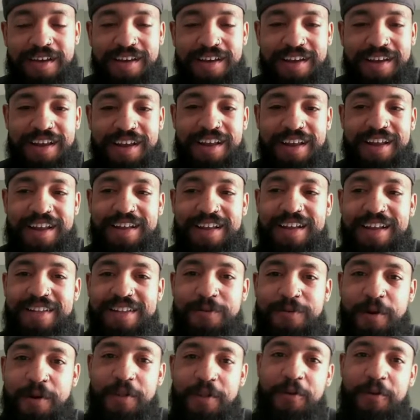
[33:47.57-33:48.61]
It's
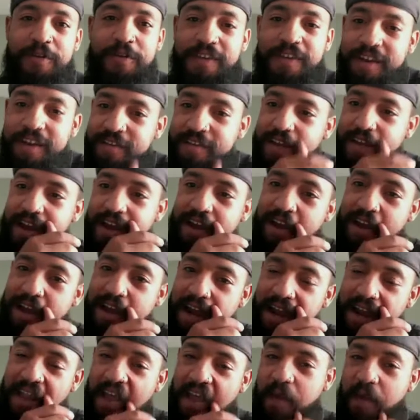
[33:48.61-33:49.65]
one of those things that
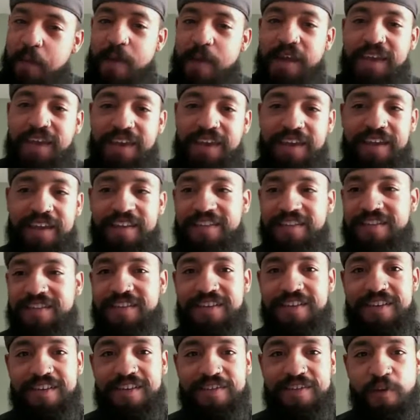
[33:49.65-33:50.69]
kind of like Mickey is.
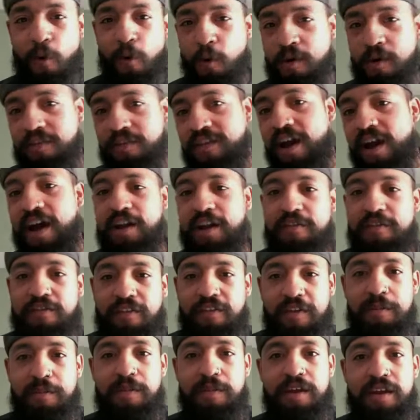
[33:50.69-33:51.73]
It's always
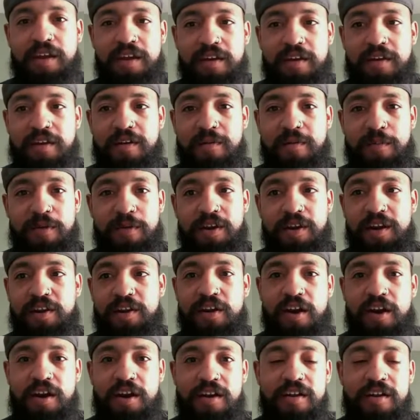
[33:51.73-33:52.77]
constantly being
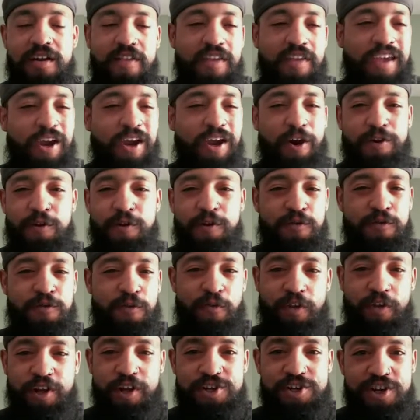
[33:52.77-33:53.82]
done. The characters don't
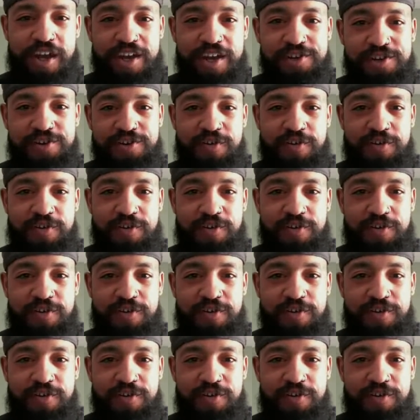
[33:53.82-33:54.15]
really change.